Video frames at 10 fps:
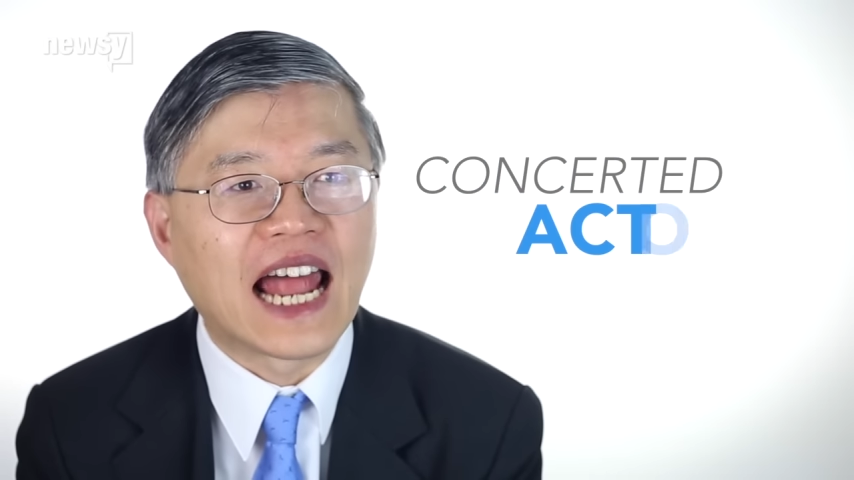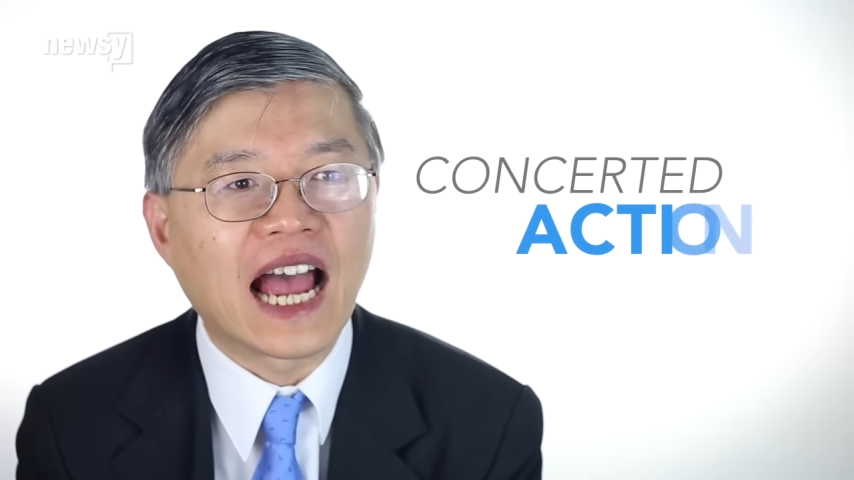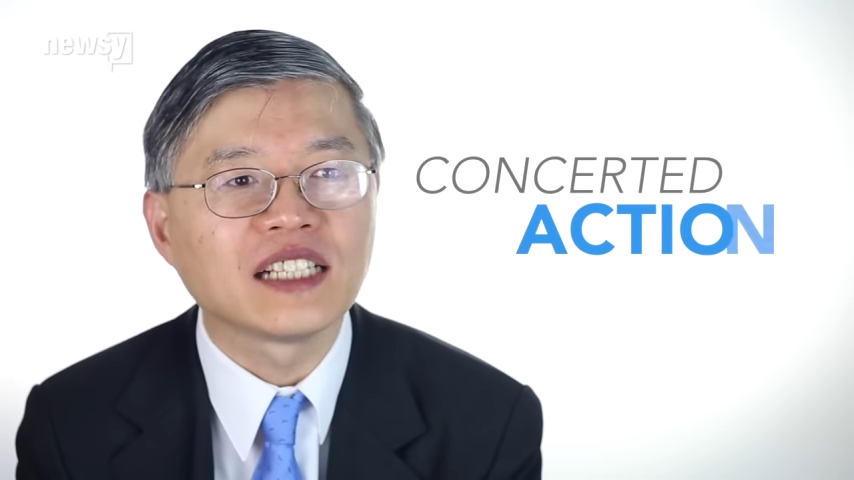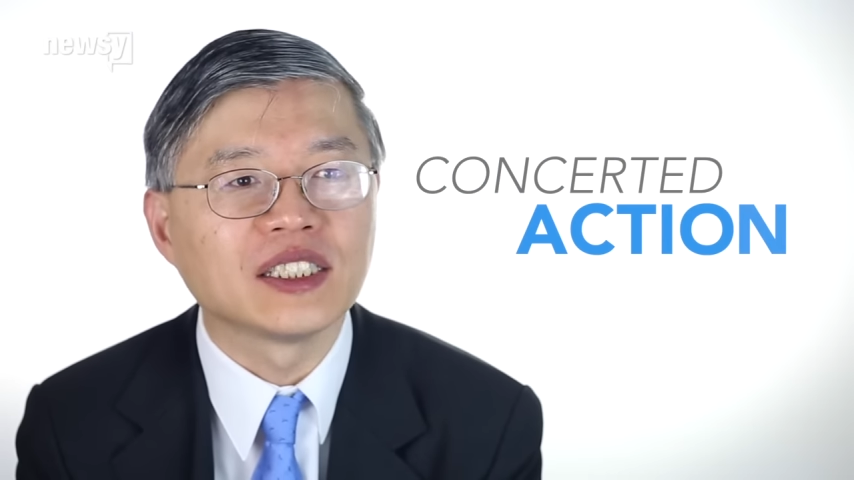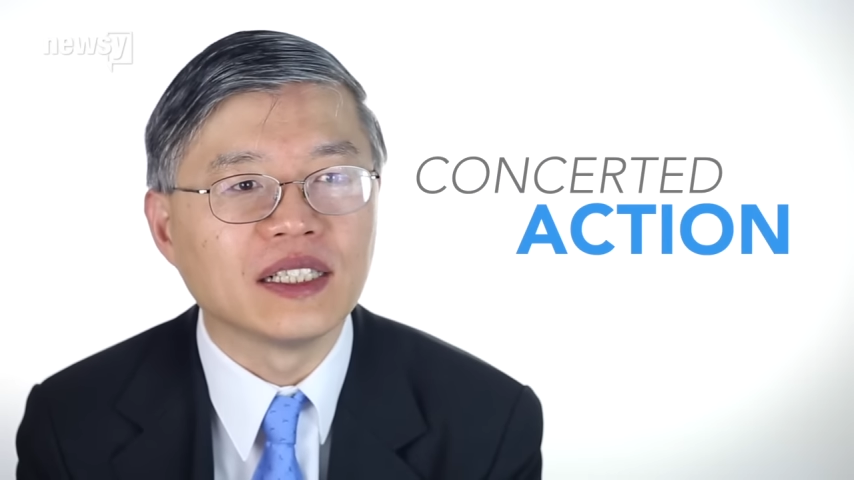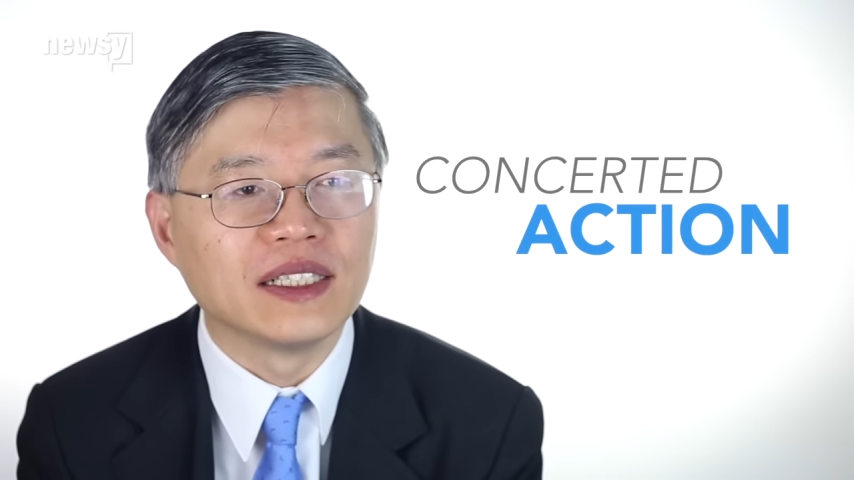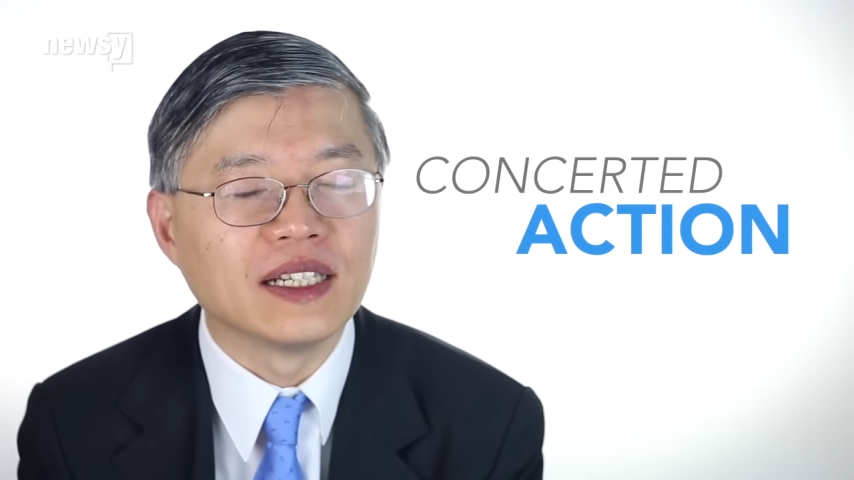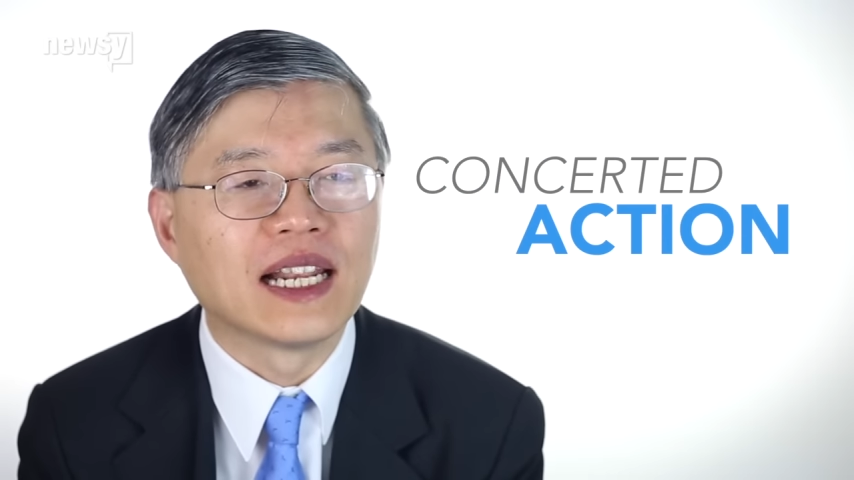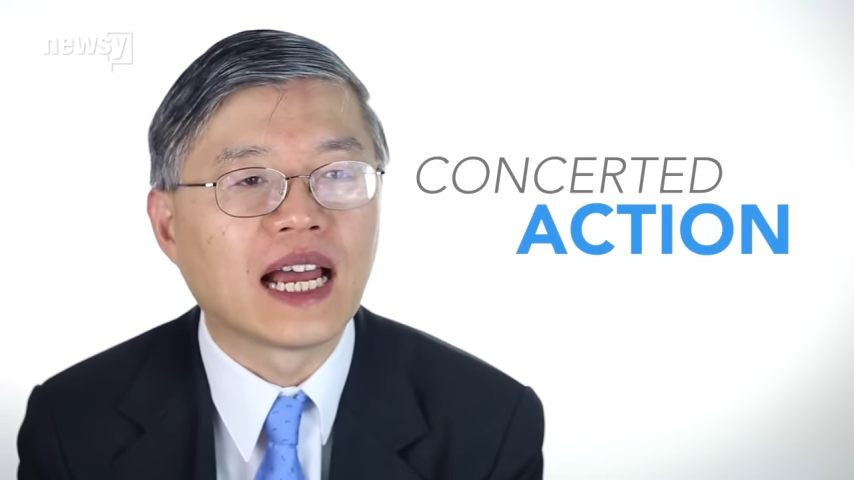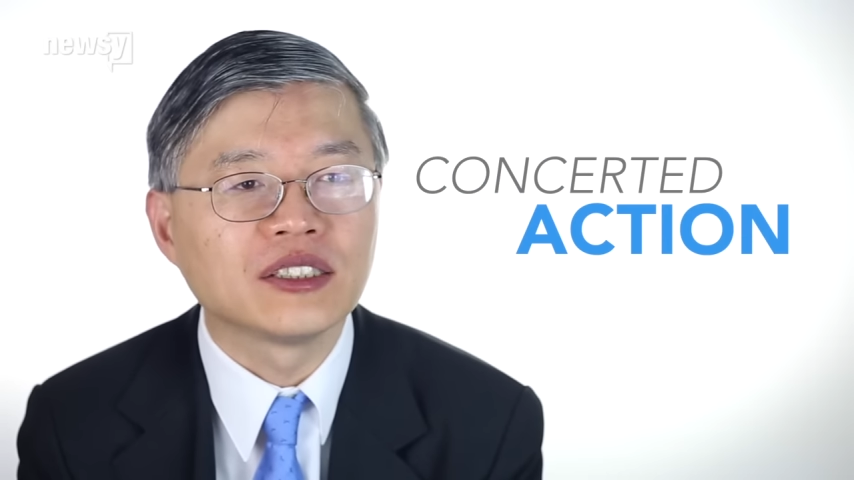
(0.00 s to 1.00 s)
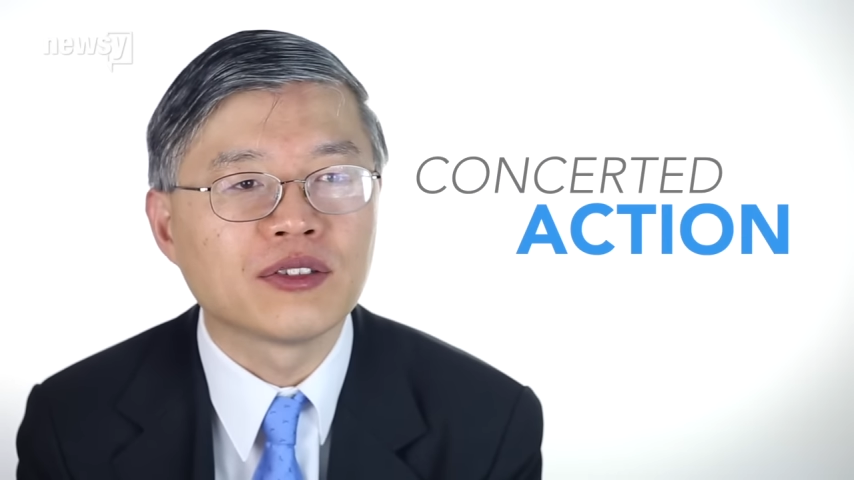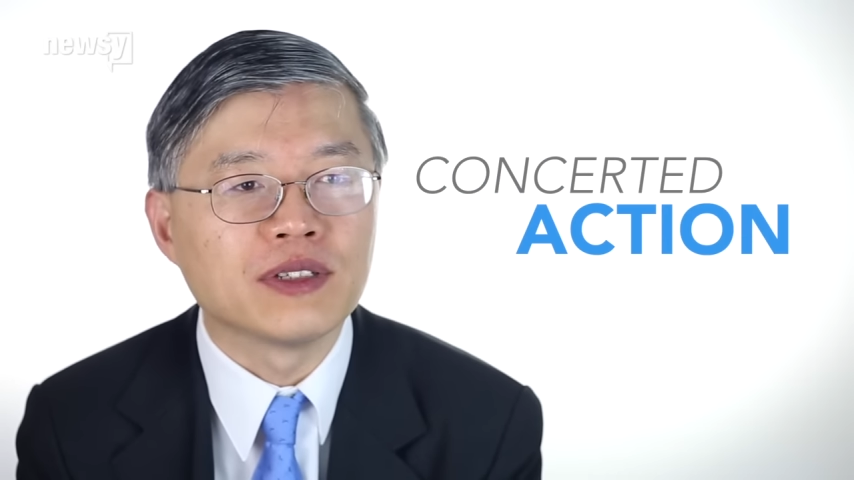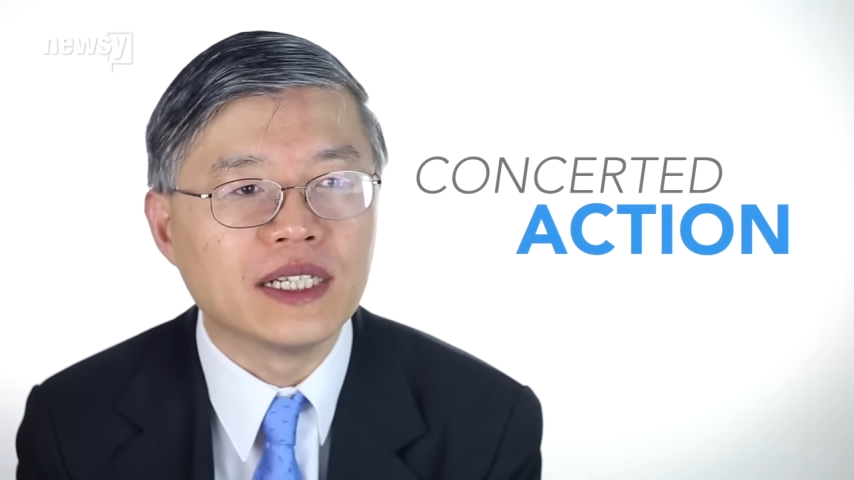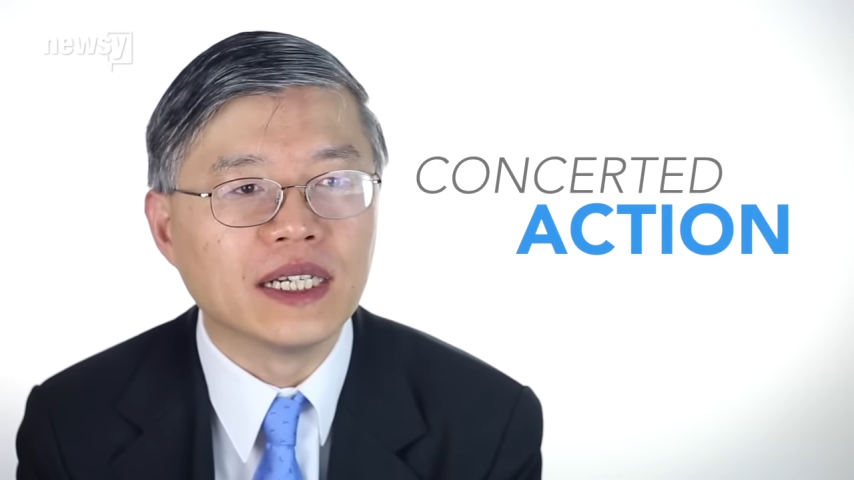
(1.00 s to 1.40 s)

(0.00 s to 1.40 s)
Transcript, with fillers: action in the last three